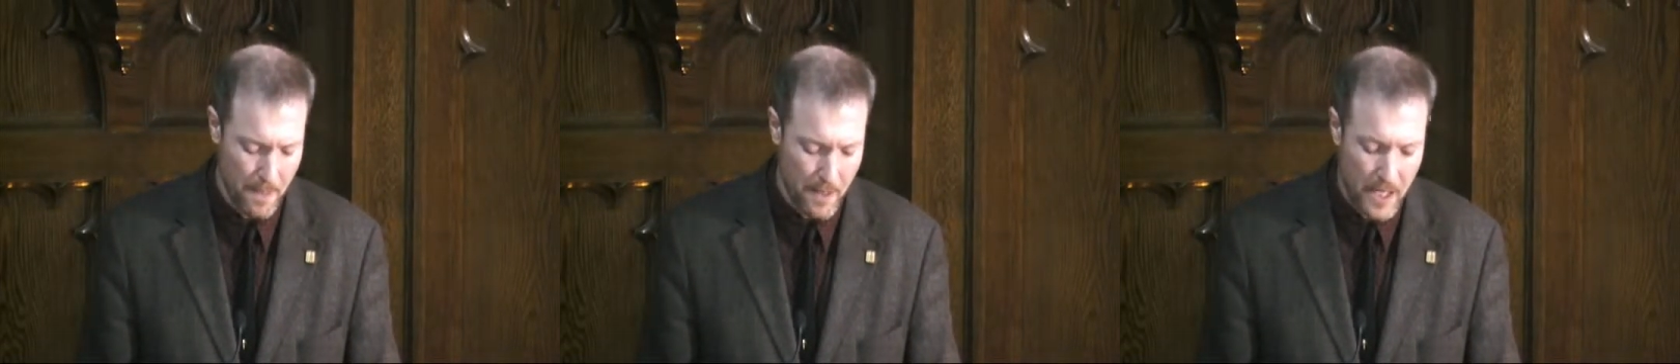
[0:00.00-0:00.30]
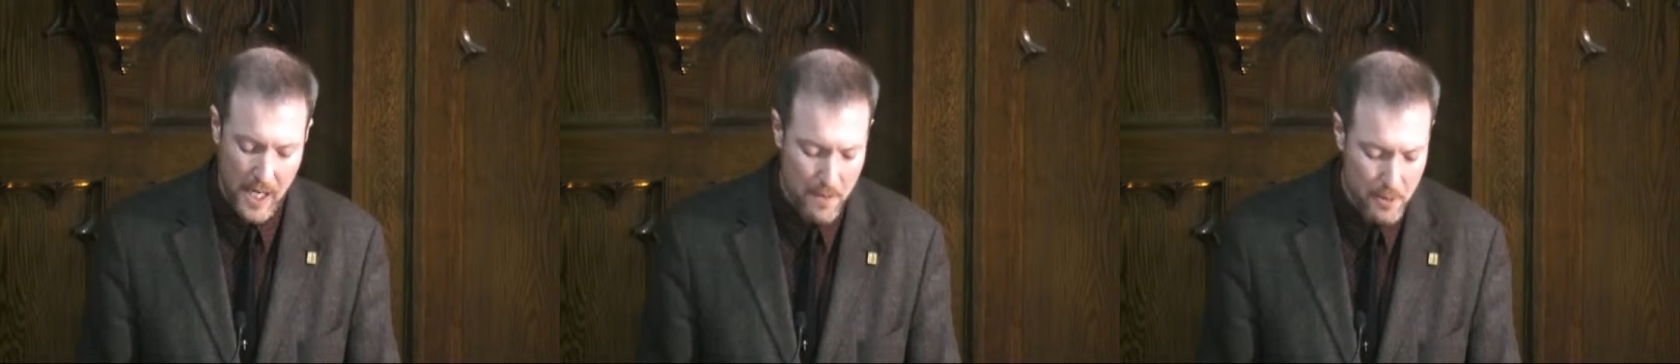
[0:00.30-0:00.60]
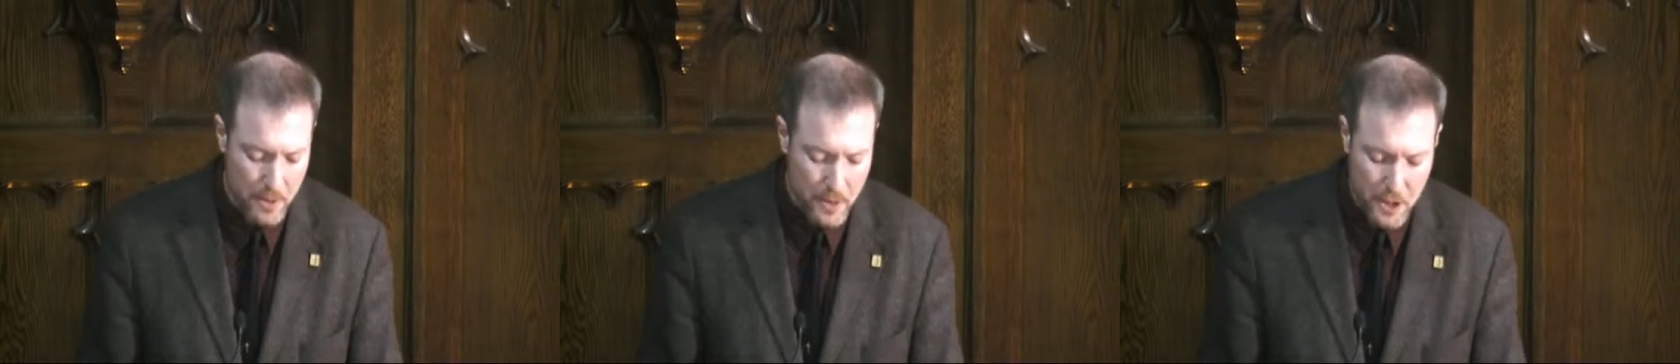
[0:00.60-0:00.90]
Unable
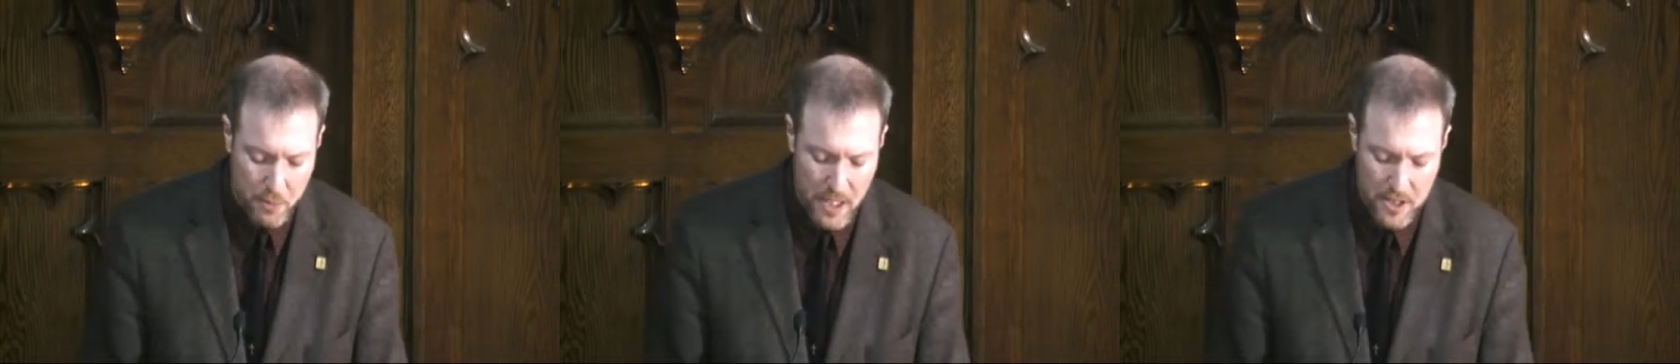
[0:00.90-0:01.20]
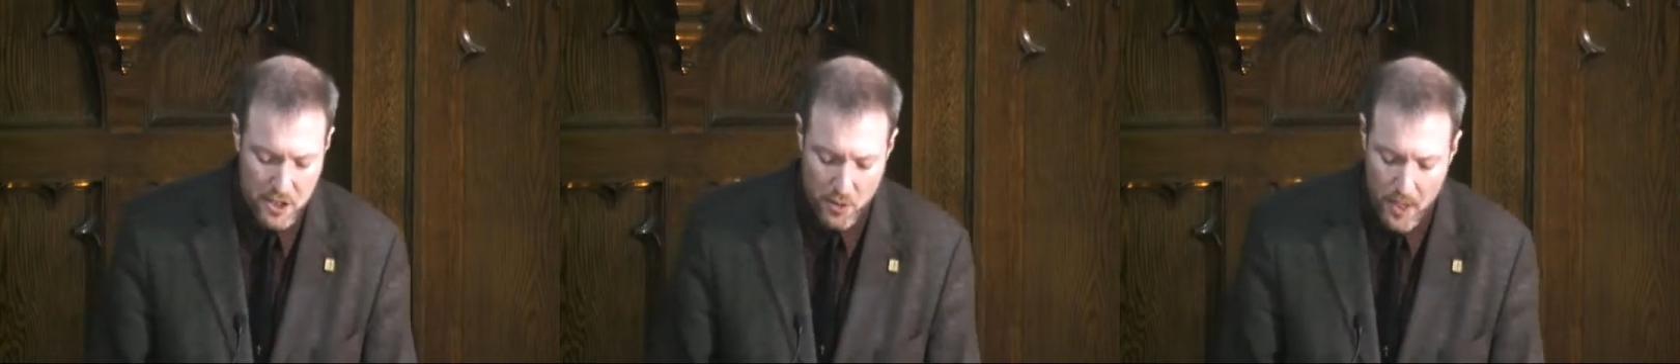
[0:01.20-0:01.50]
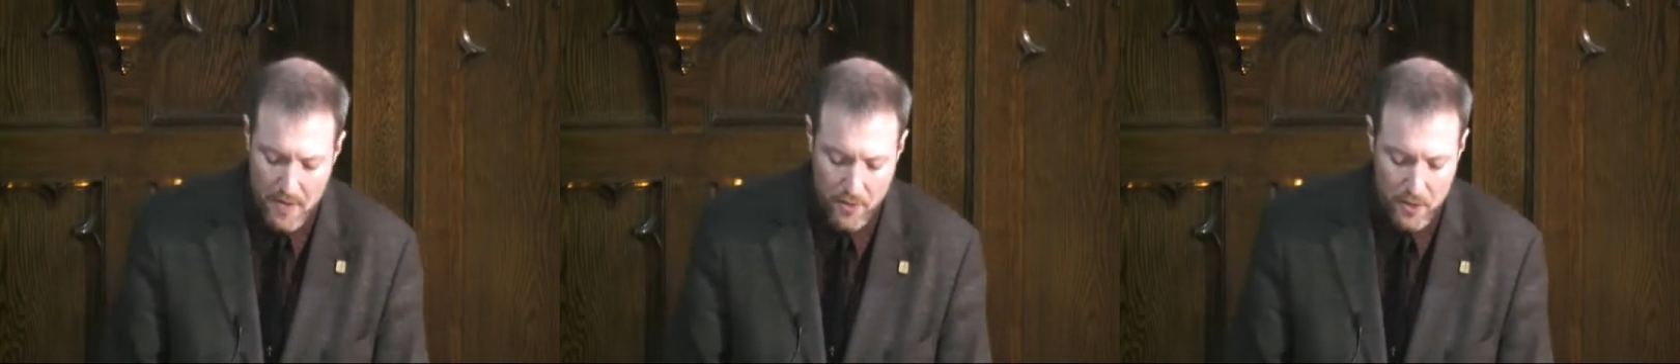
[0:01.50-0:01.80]
to express his
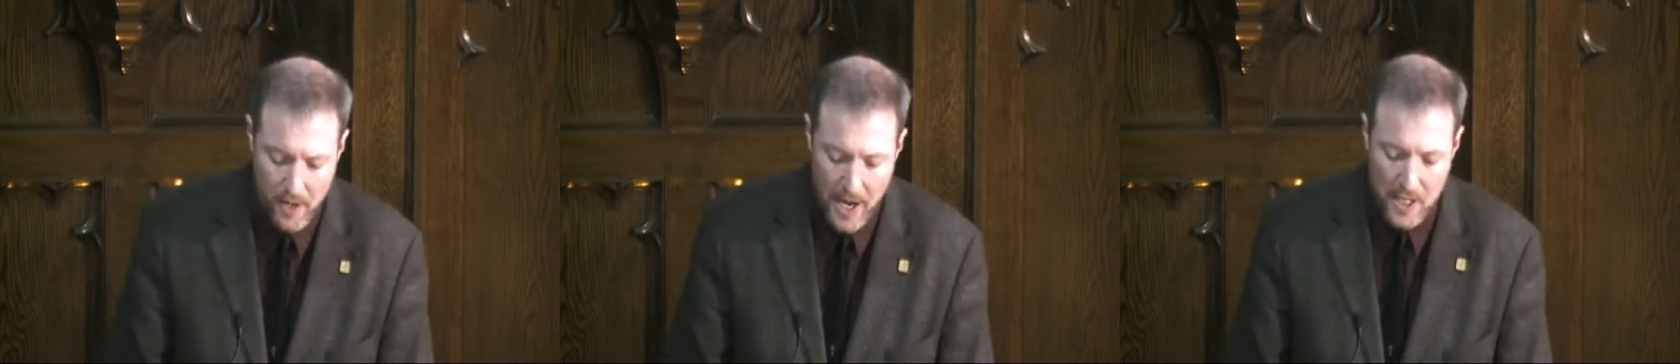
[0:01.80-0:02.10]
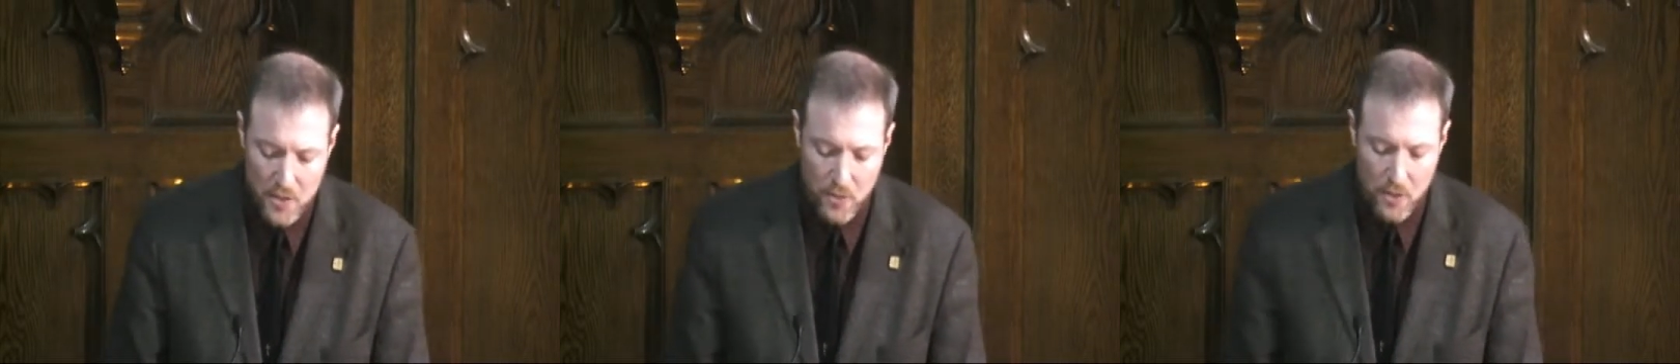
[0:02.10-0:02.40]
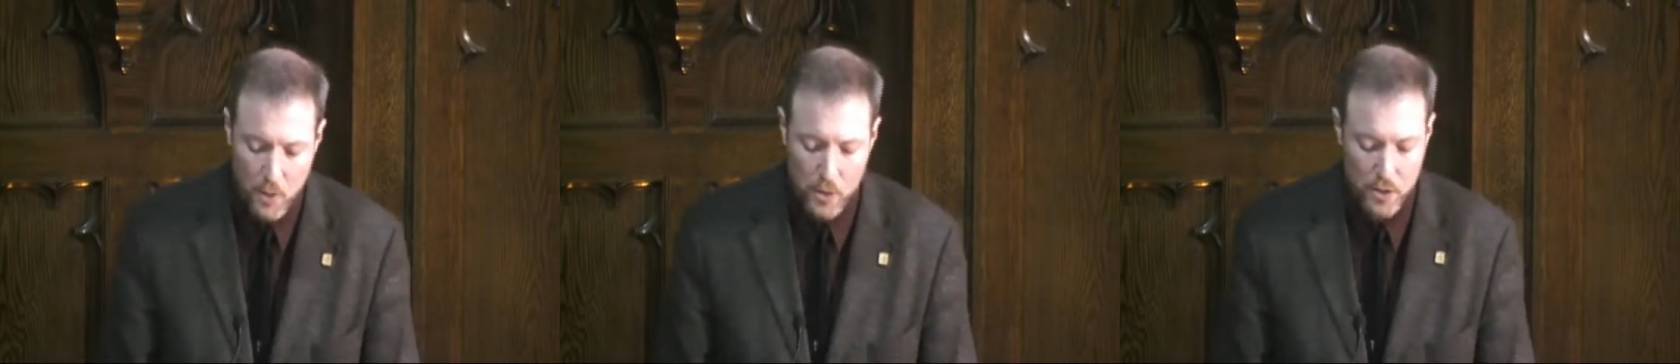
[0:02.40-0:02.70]
grief or to ask for
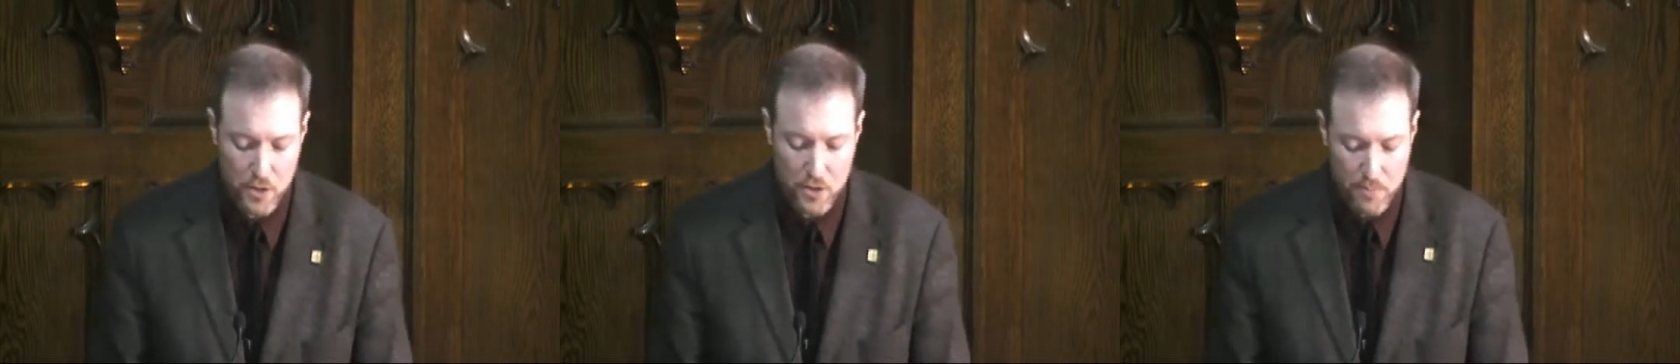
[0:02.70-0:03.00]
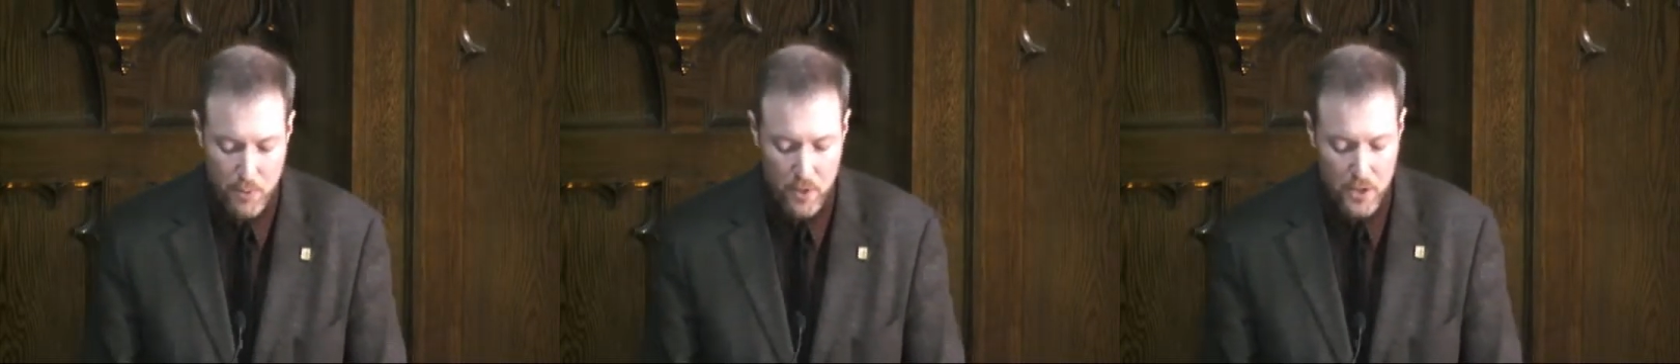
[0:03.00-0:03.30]
emotional support,